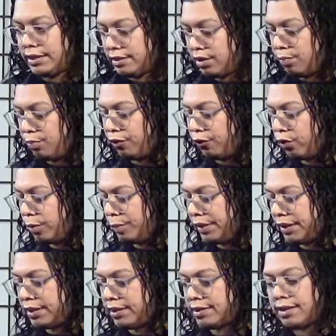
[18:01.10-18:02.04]
there before,
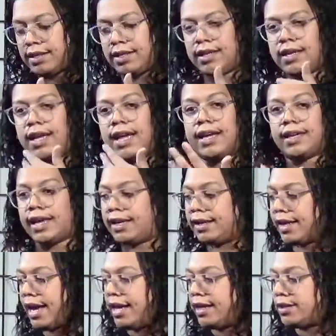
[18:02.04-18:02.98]
because again,
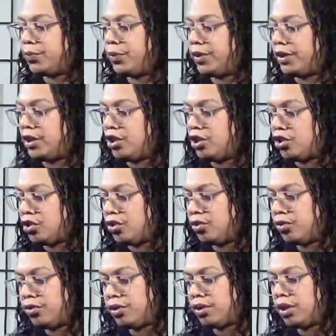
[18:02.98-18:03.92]
guys, with these
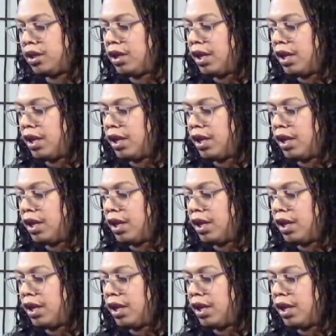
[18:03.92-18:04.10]
shoes,